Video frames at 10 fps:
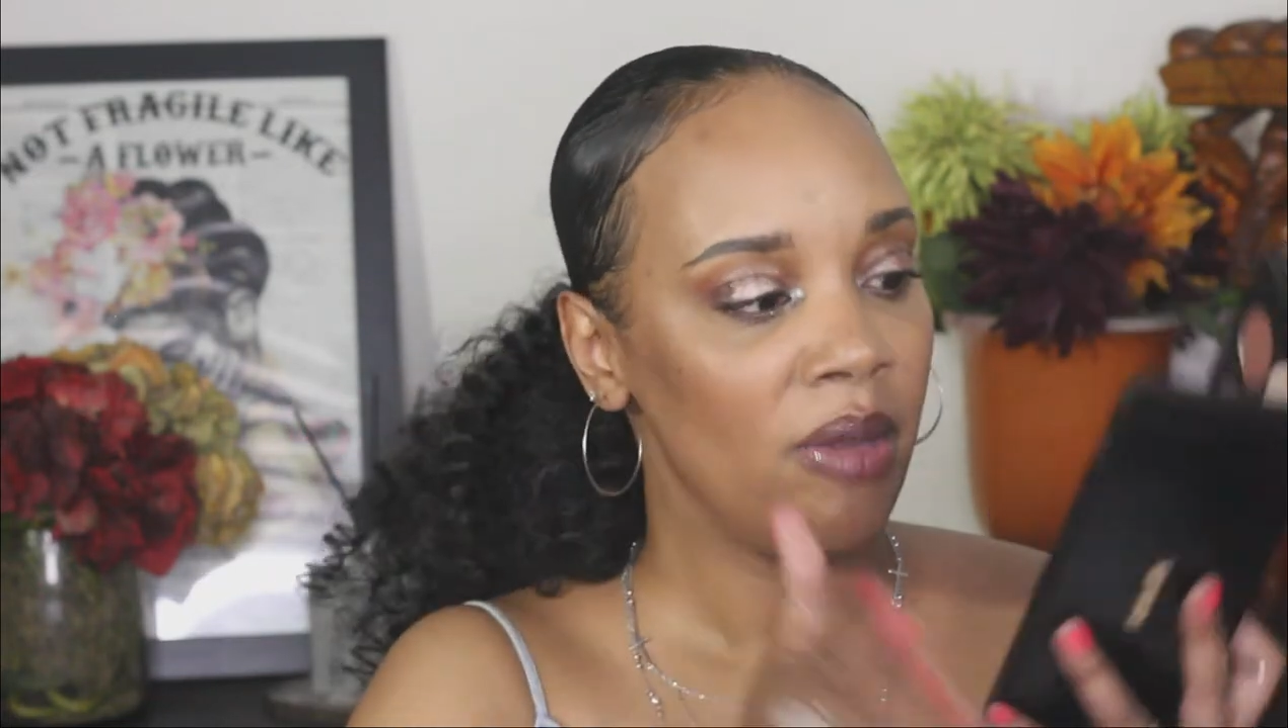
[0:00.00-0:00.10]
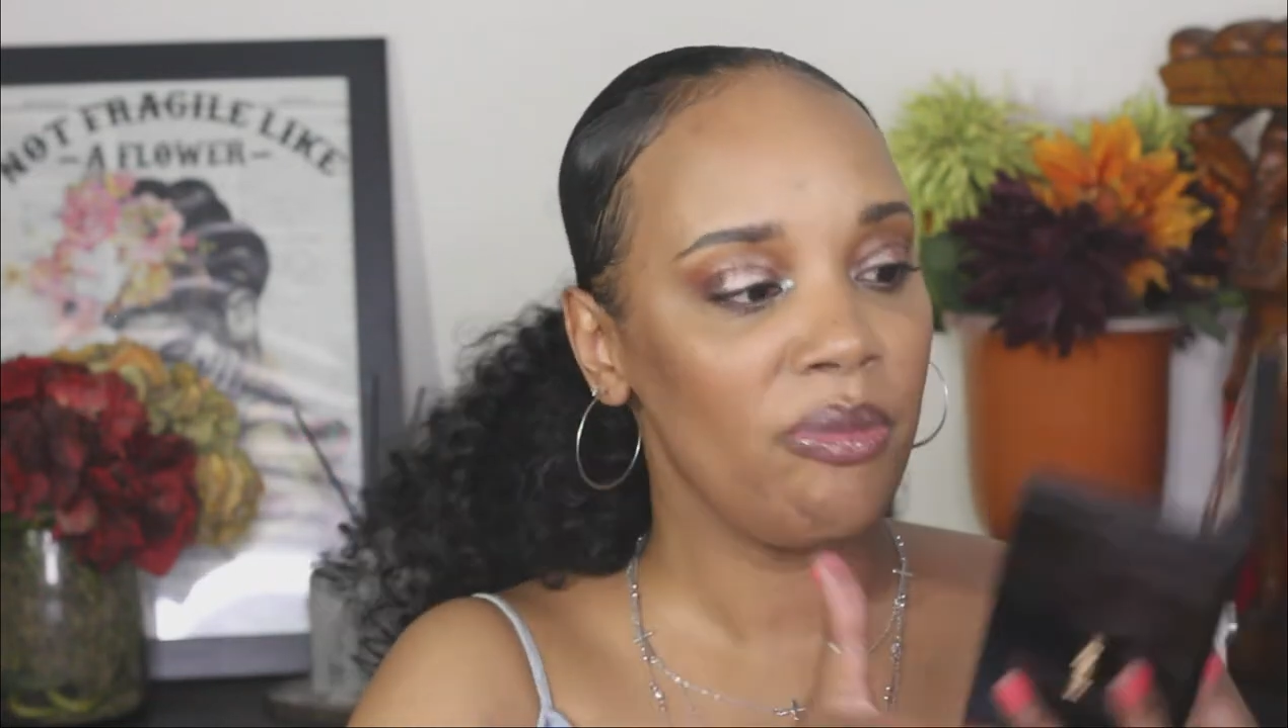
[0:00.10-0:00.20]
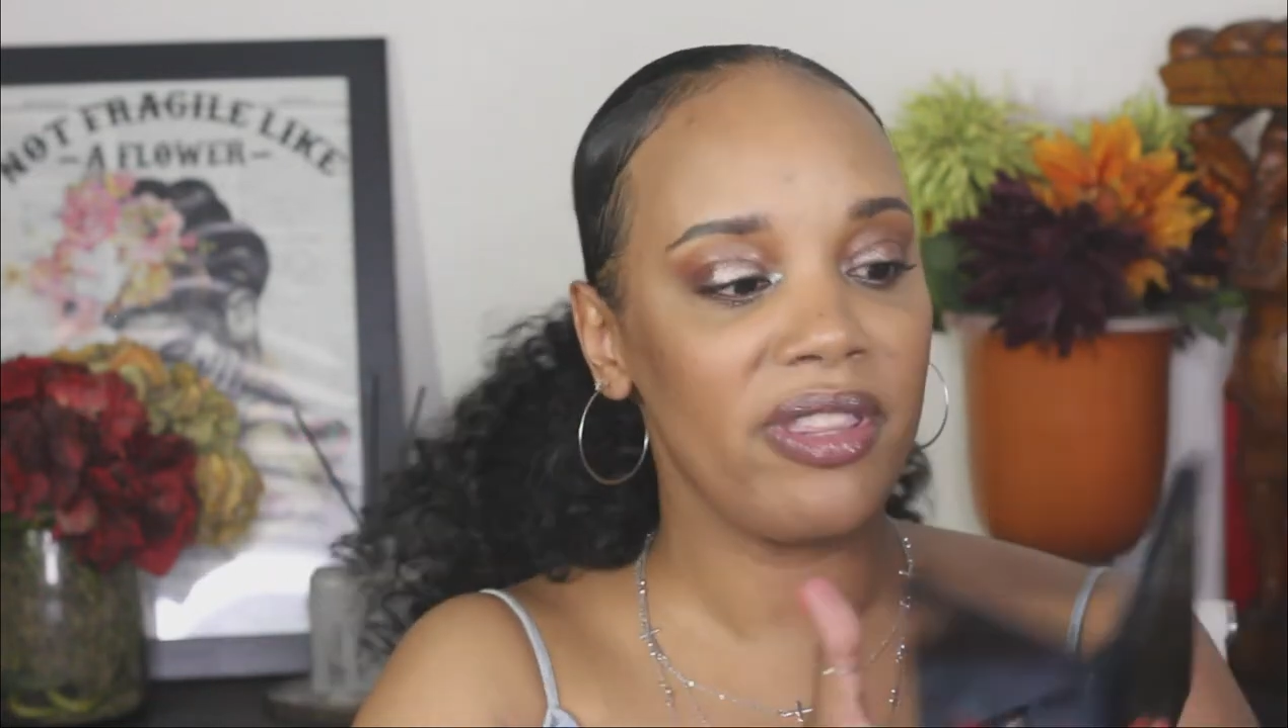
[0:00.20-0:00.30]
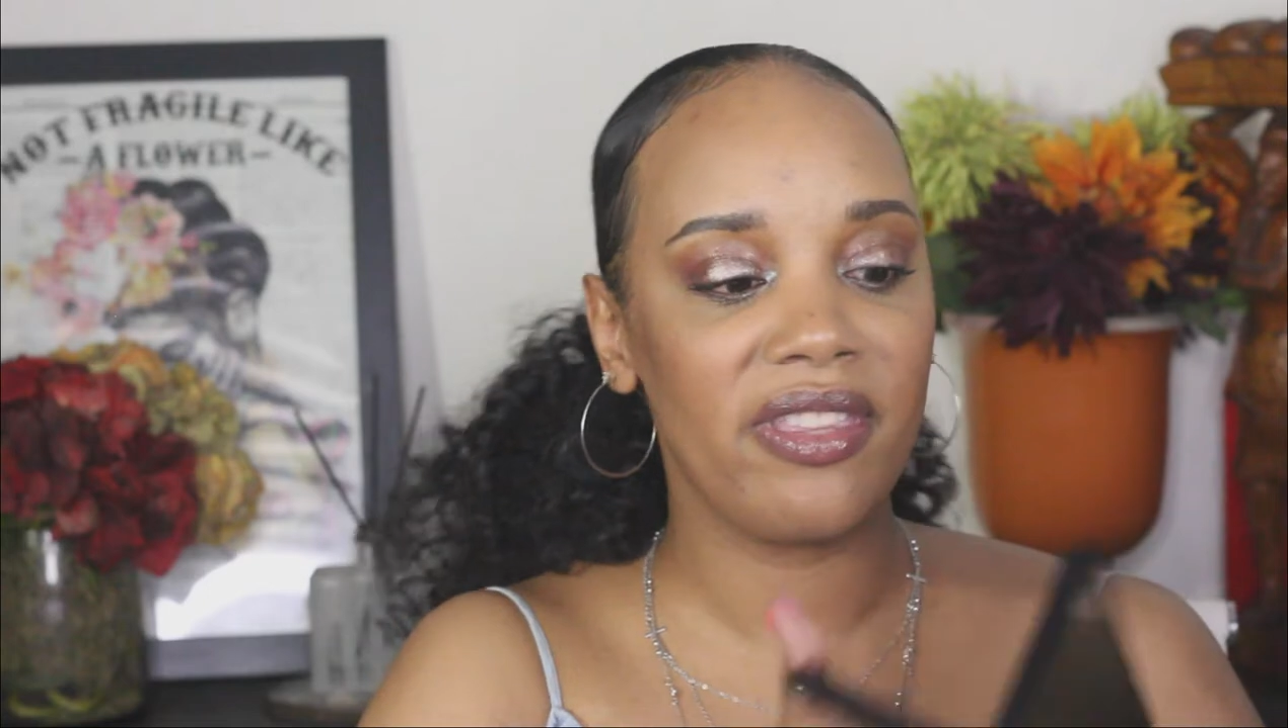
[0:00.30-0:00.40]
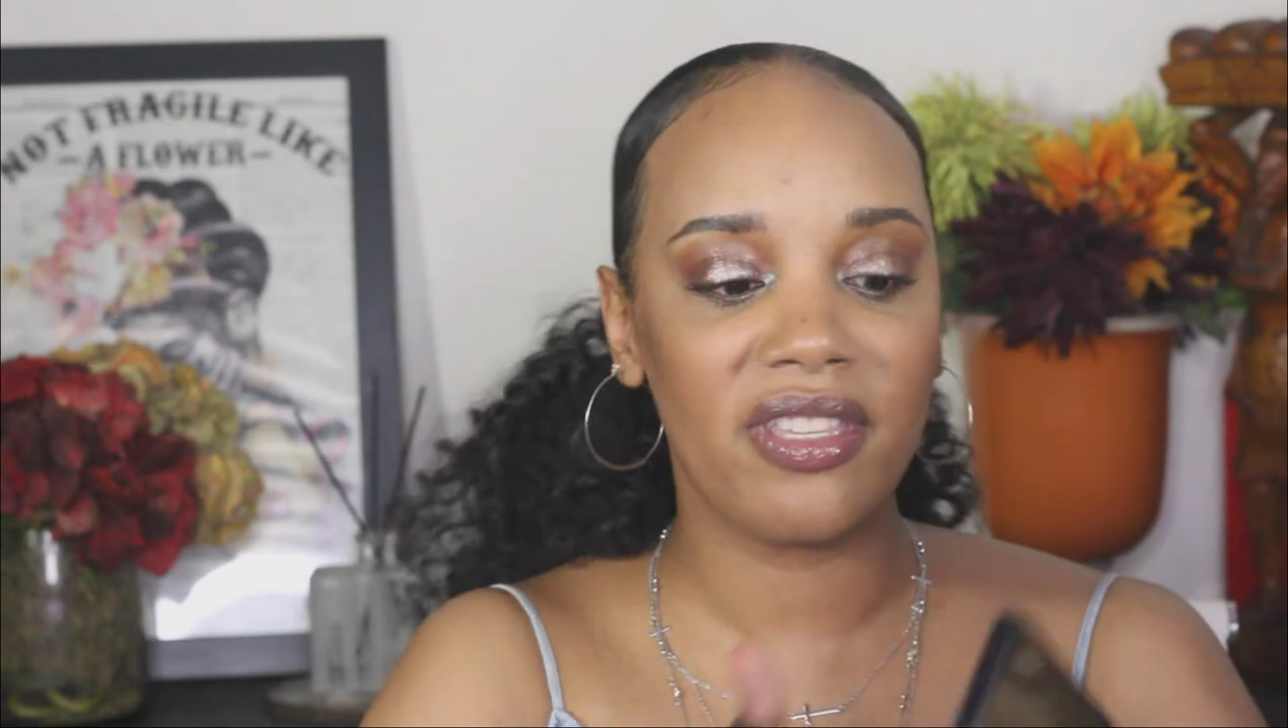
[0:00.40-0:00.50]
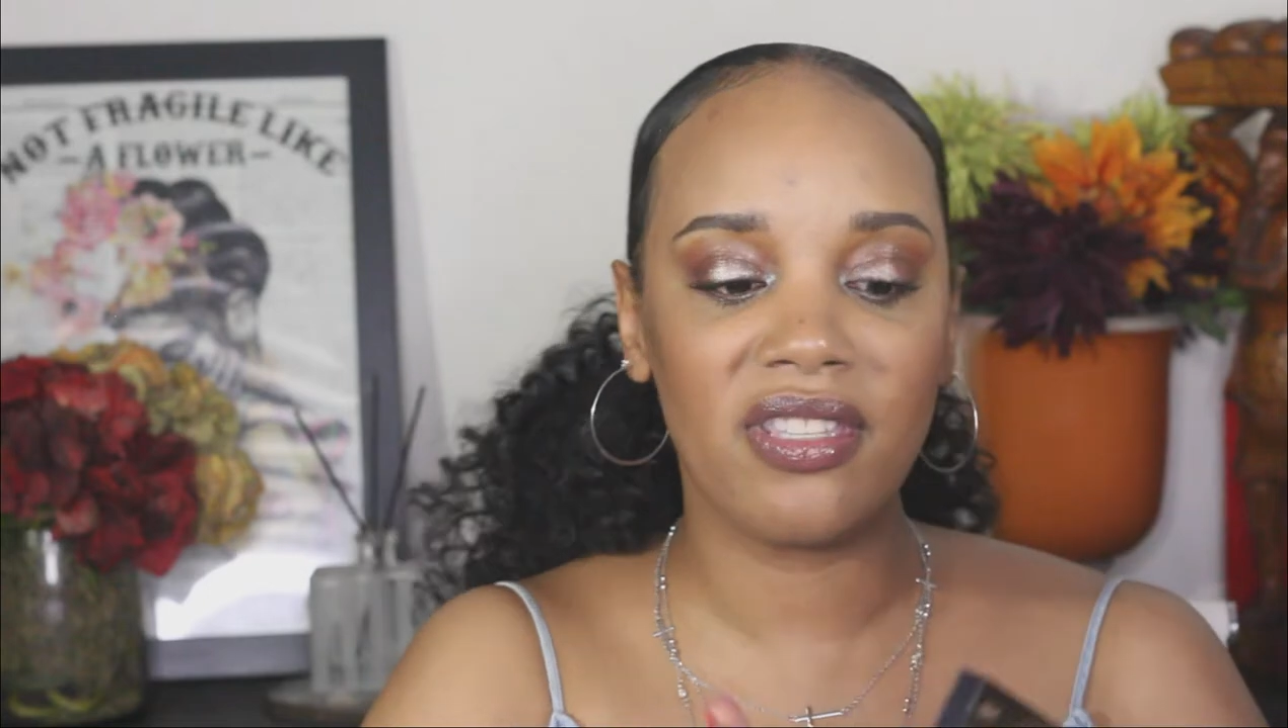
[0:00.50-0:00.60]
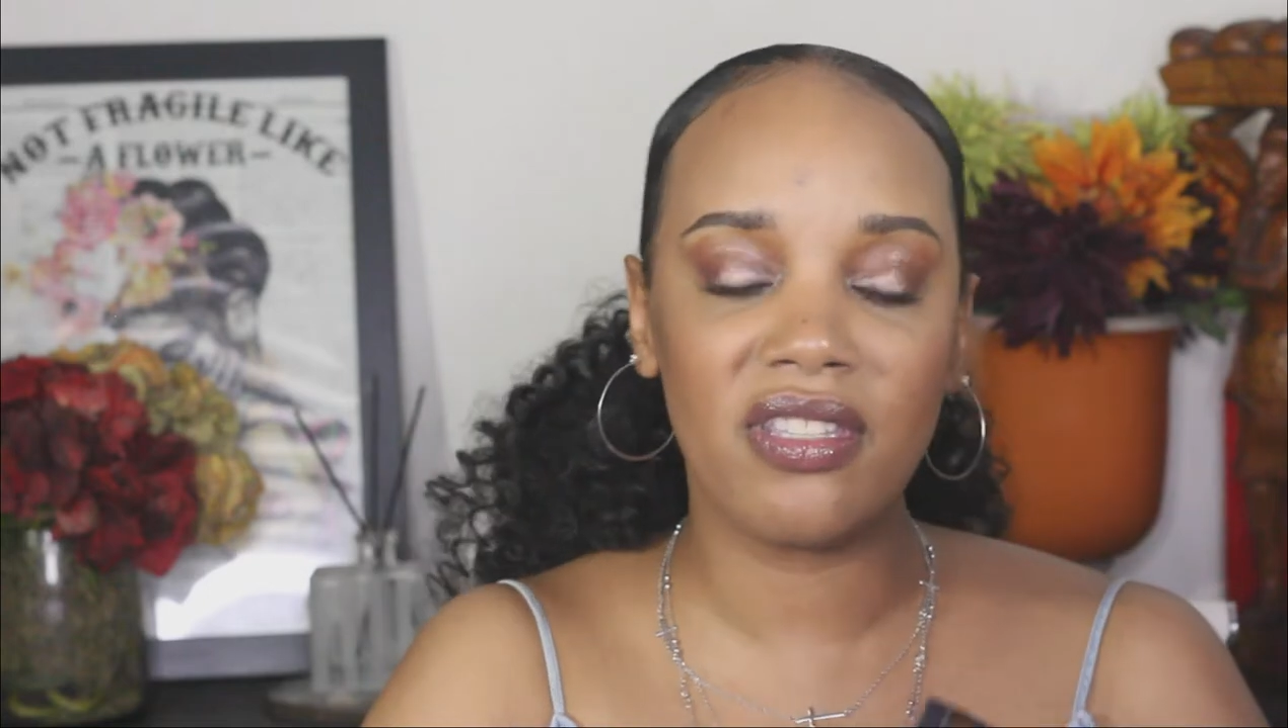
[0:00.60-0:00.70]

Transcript: But this